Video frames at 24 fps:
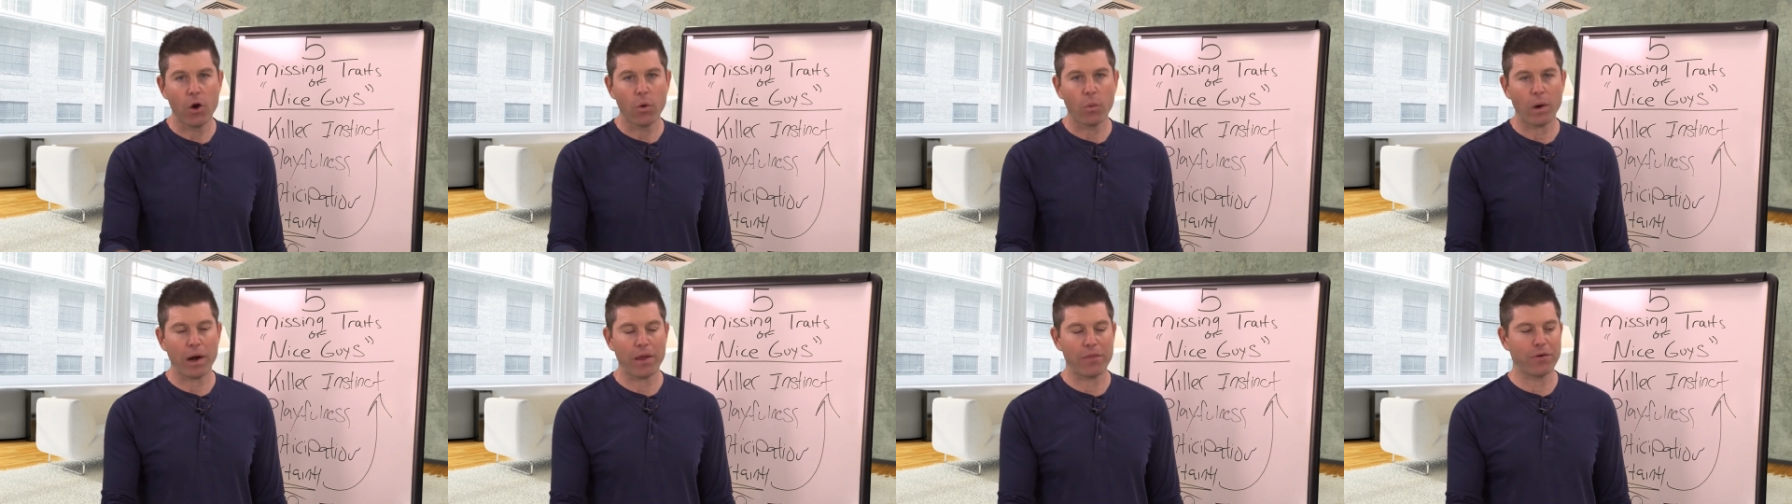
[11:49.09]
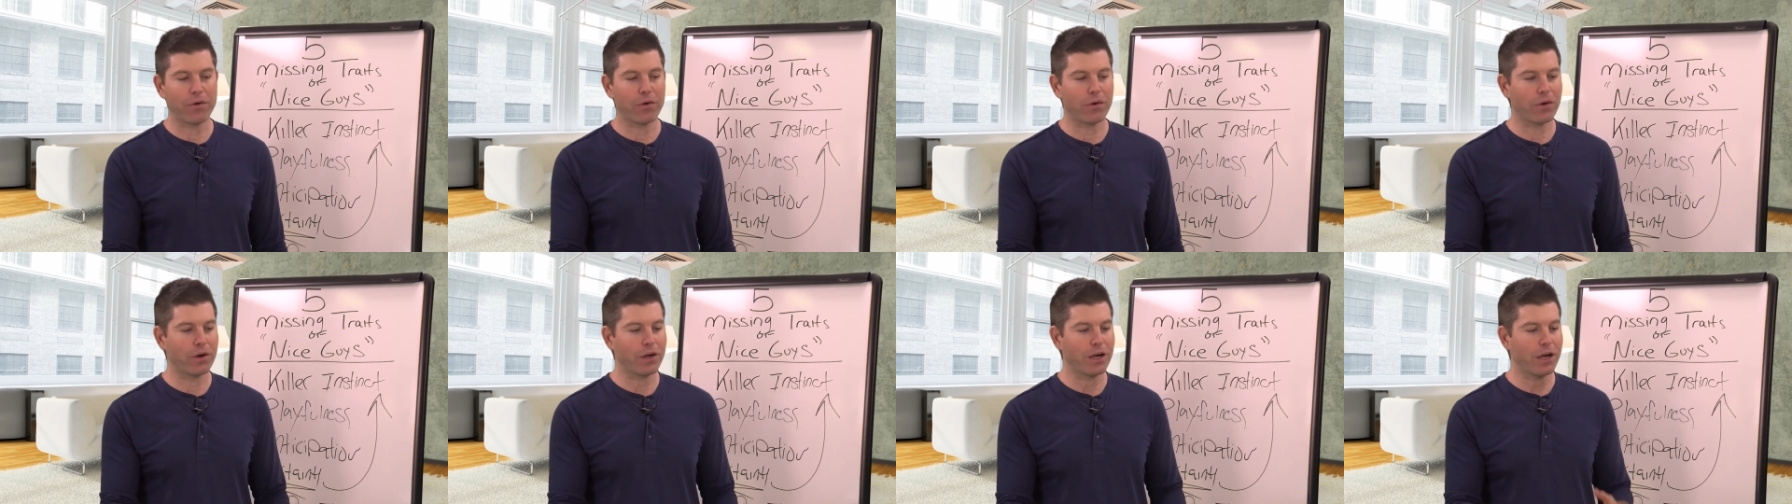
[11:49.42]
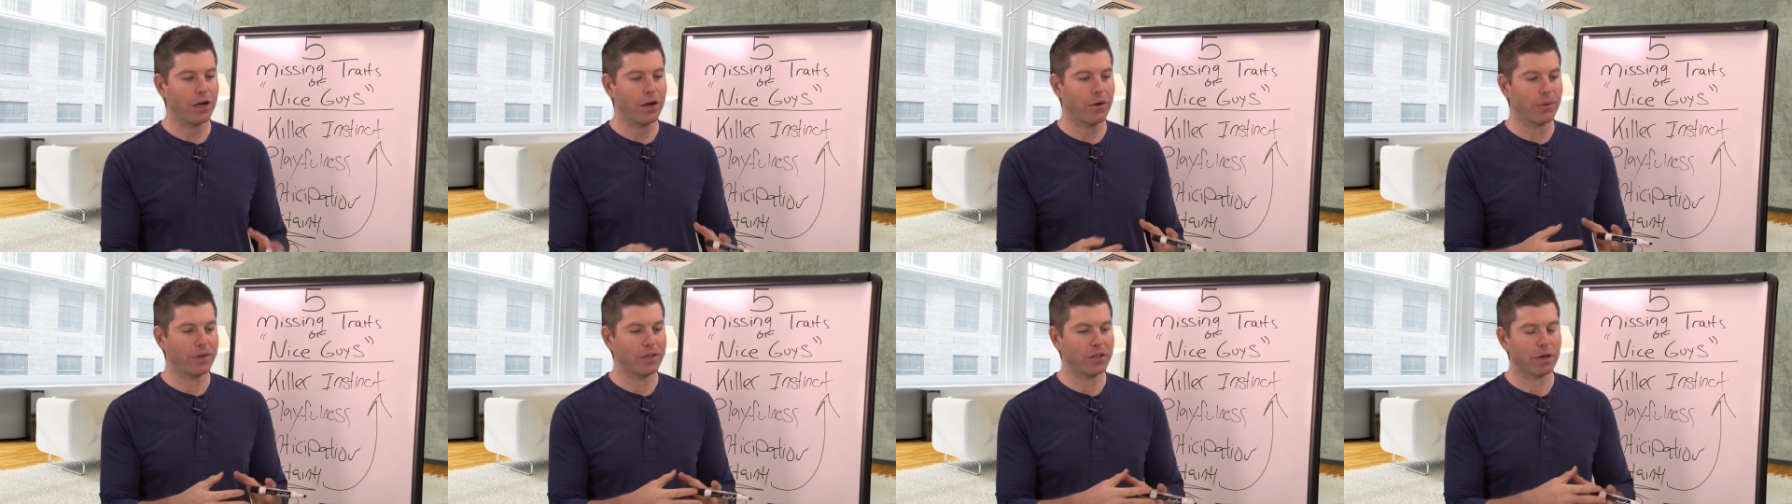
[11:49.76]
whether,
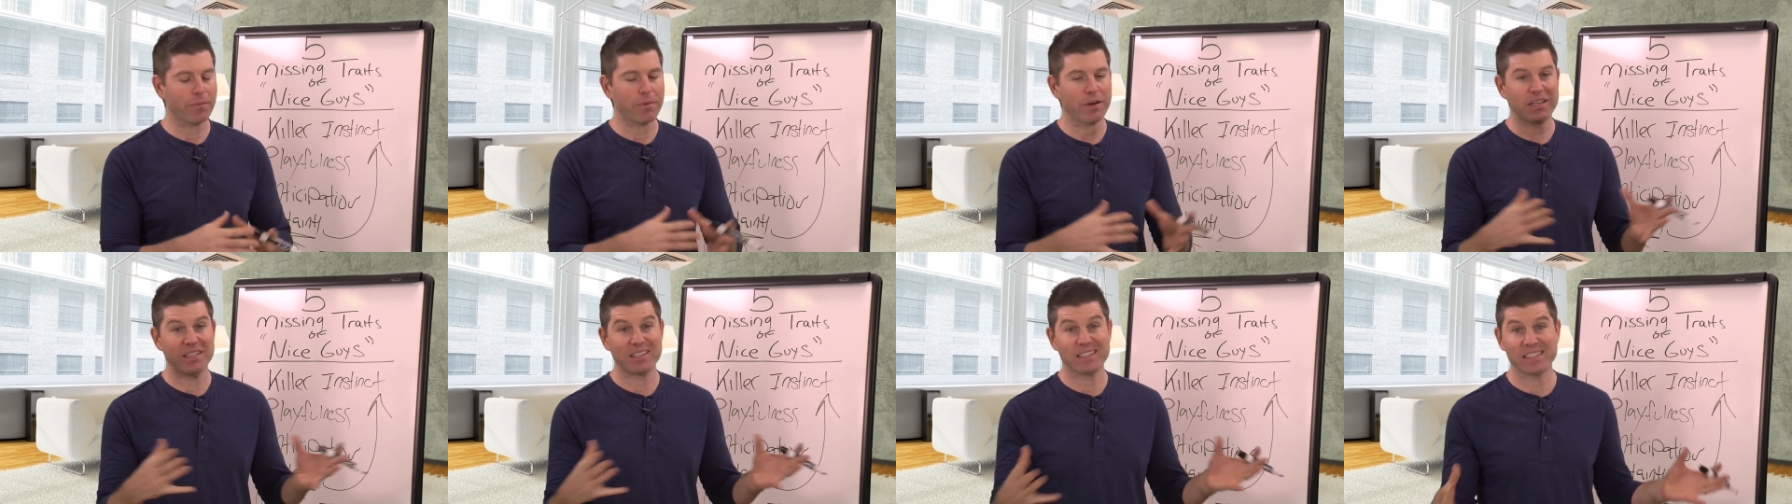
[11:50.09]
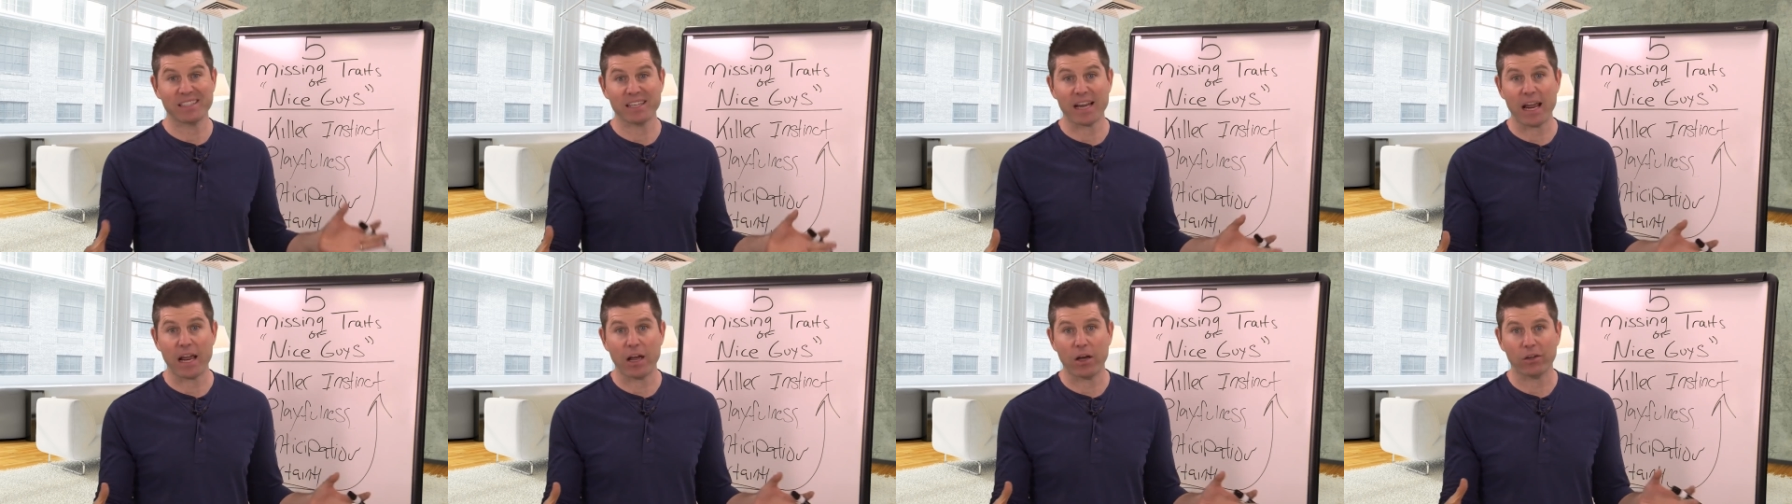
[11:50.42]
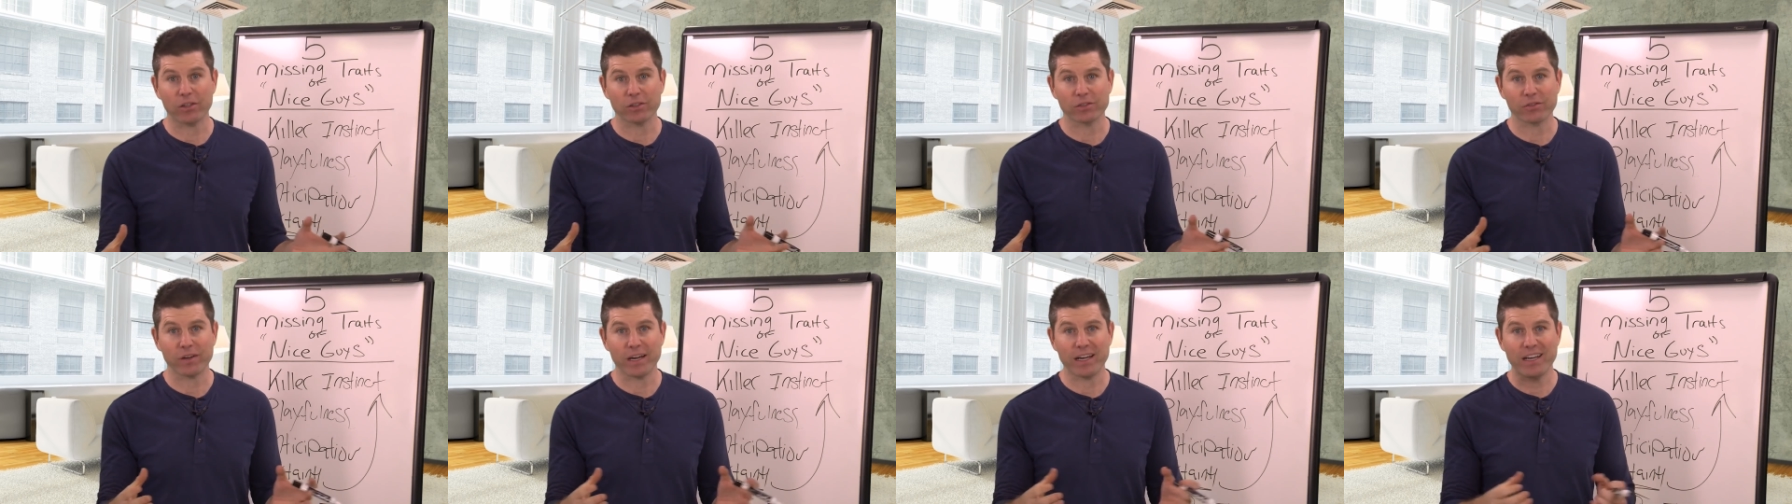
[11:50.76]
you know, we talk about in
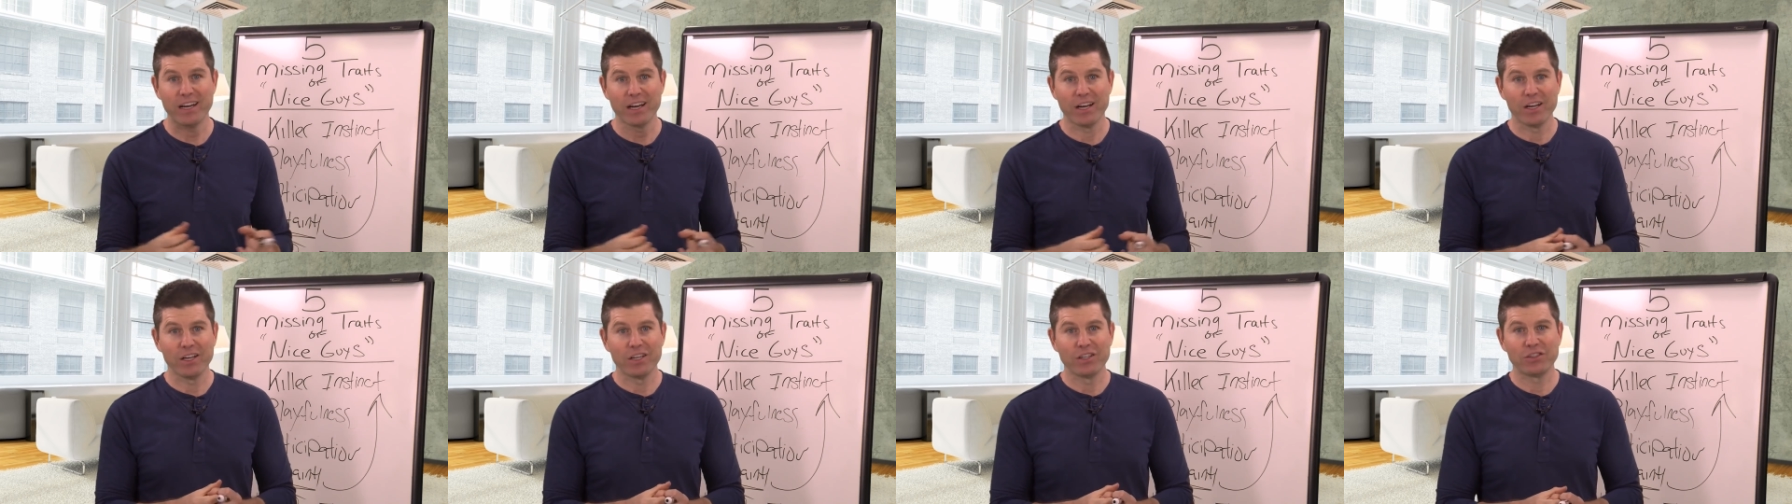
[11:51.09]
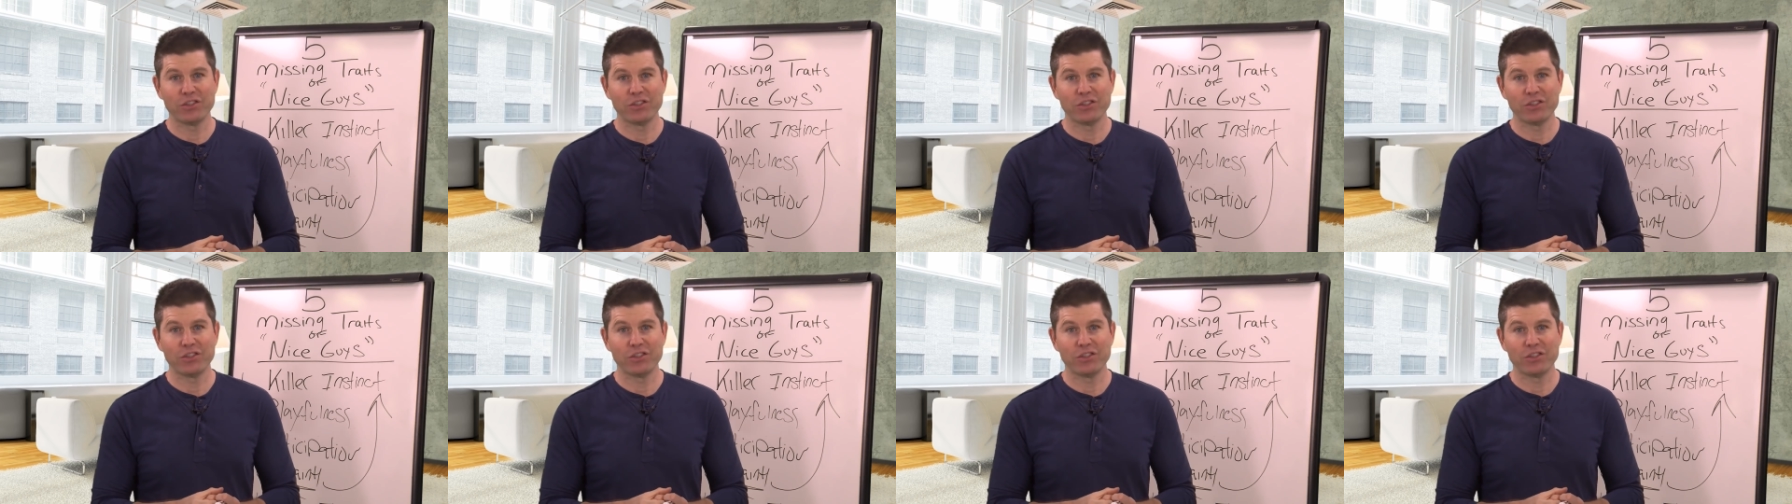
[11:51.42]
sales, right?